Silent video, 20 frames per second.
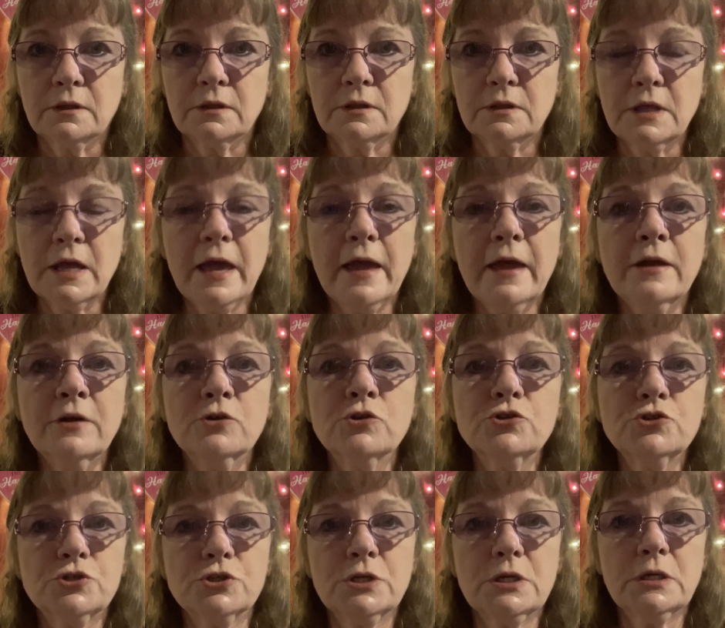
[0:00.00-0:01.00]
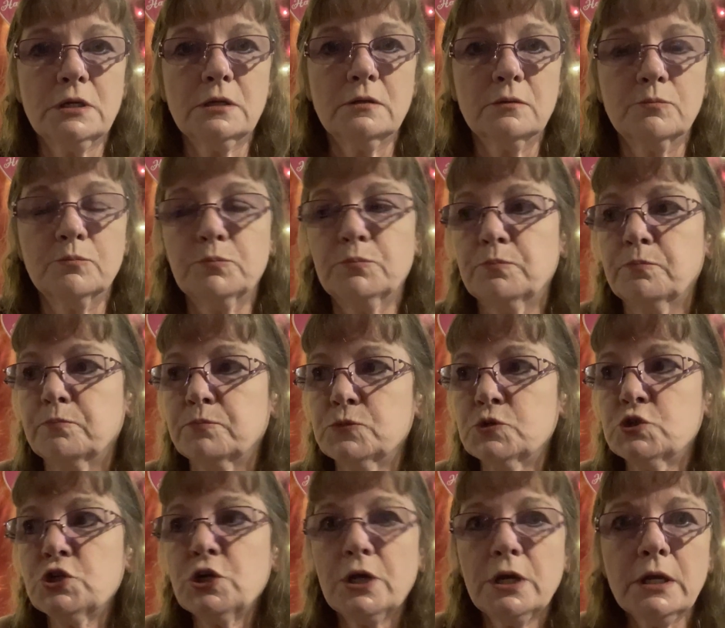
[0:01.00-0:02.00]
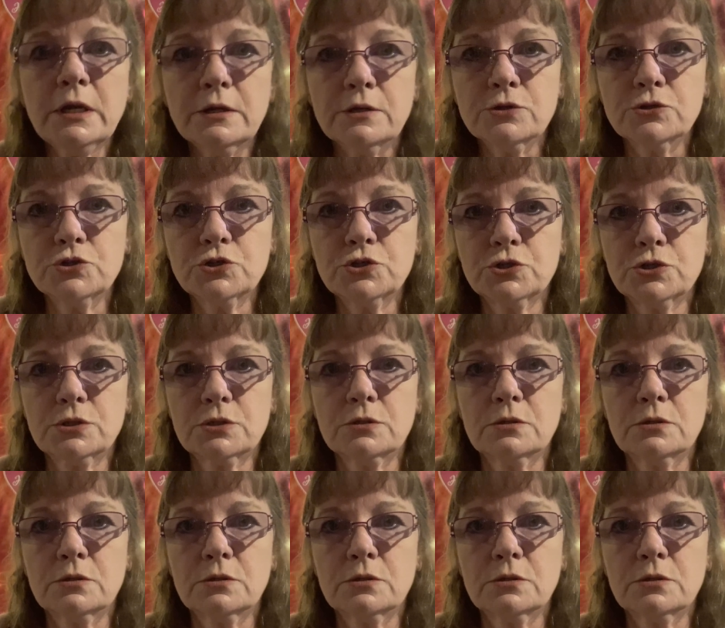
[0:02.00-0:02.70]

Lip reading: The energy changed.